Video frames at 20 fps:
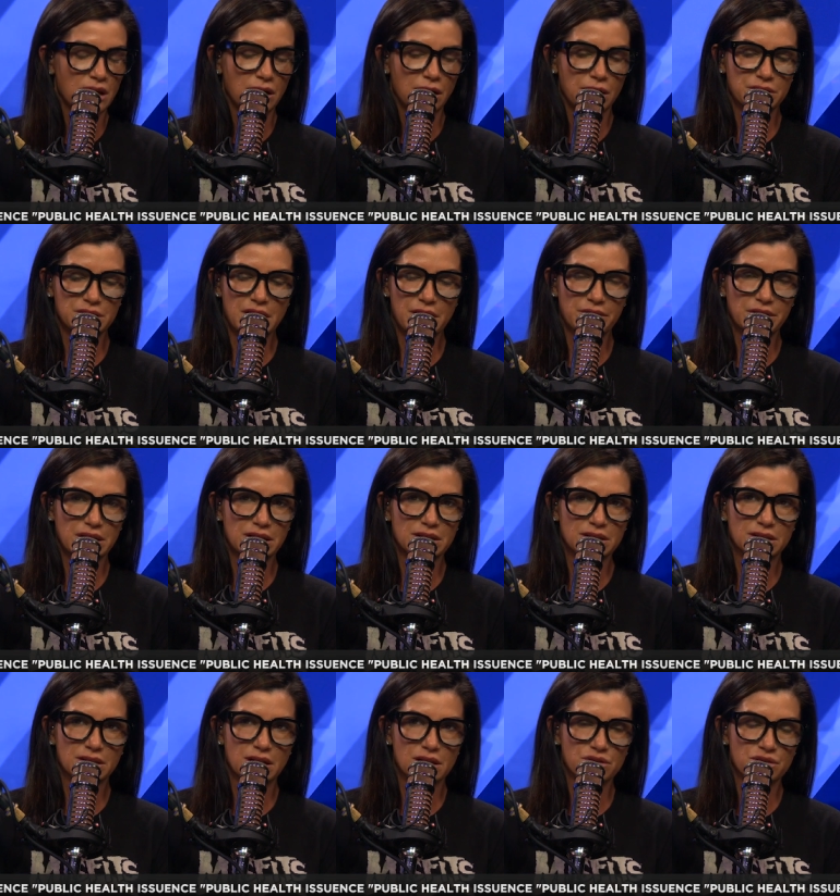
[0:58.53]
I was having a
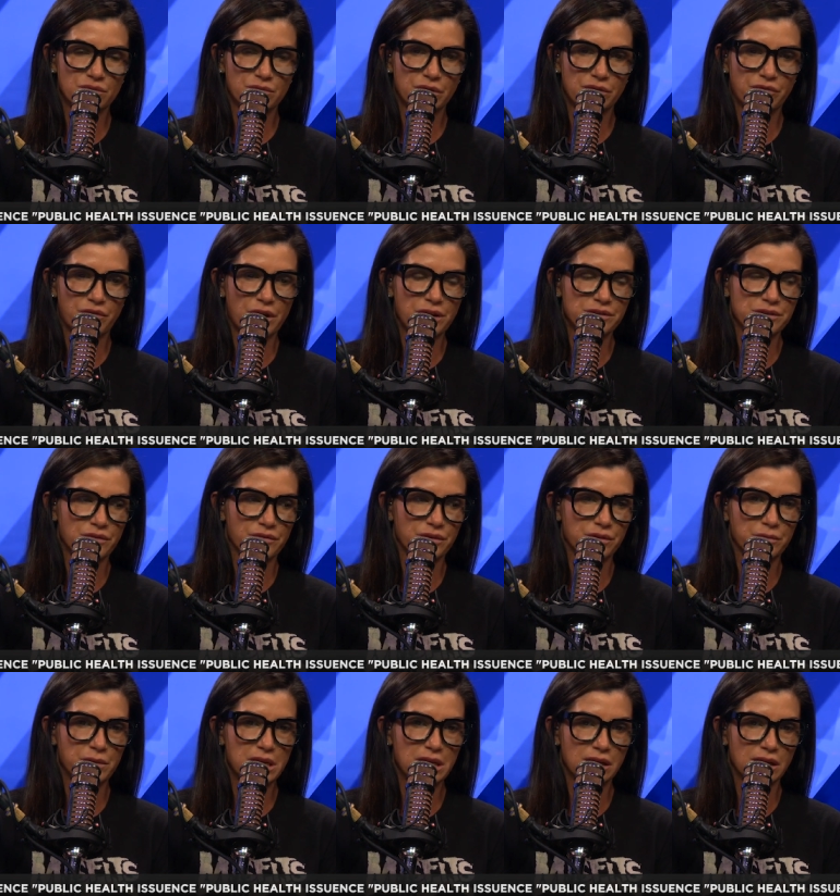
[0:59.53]
discussion with friends over
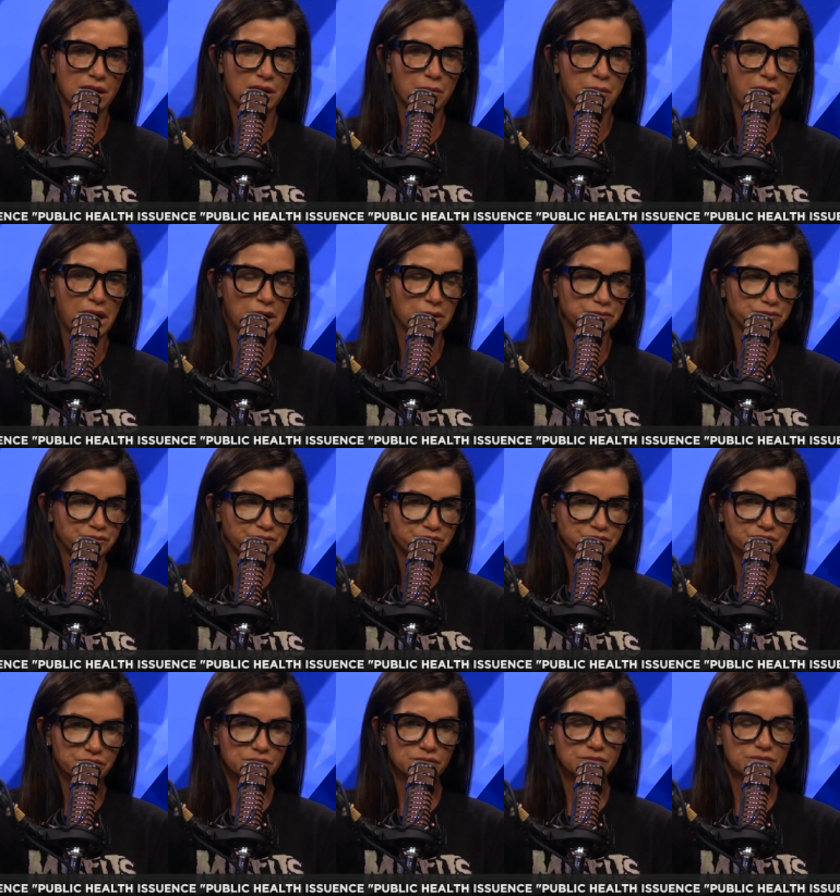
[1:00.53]
the weekend about
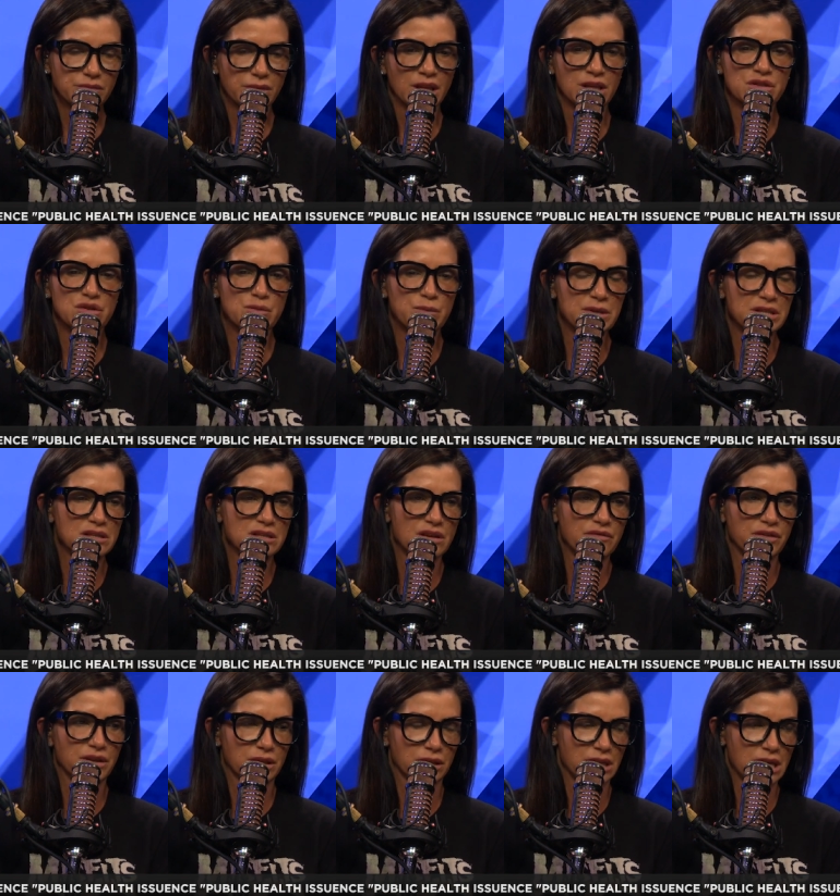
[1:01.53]

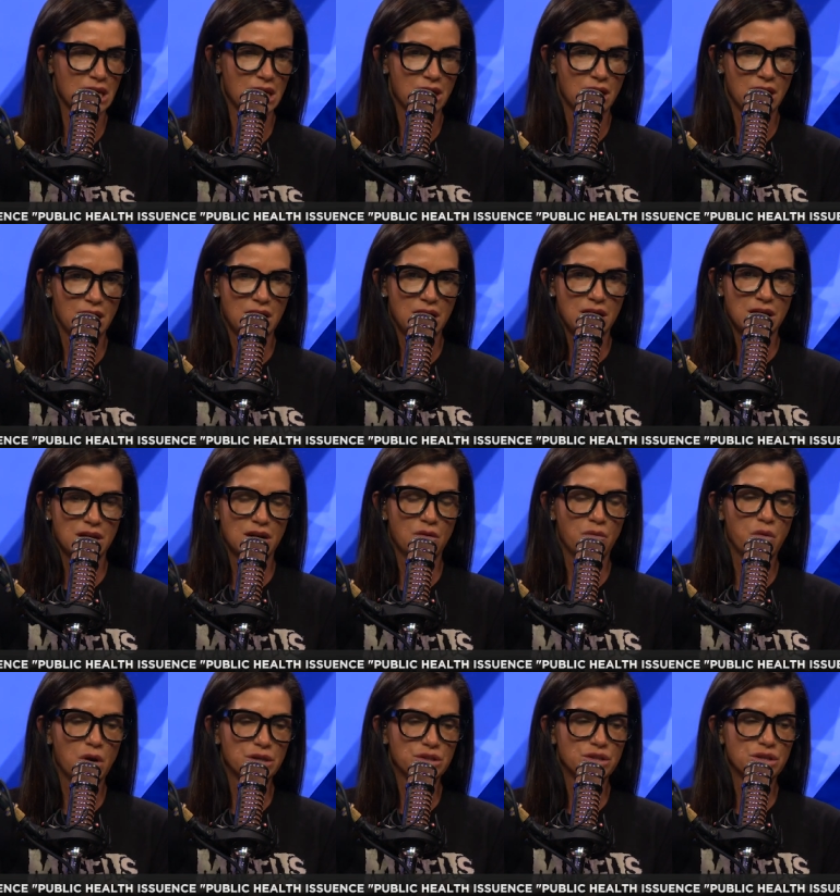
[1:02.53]
specifically you know
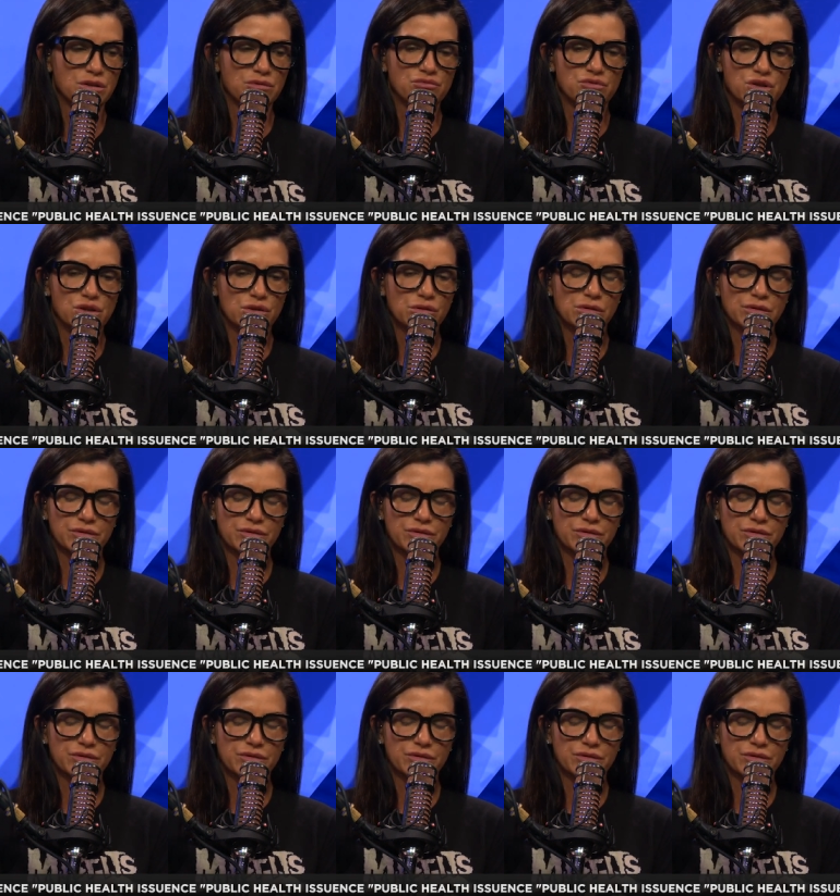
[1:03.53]
what do you do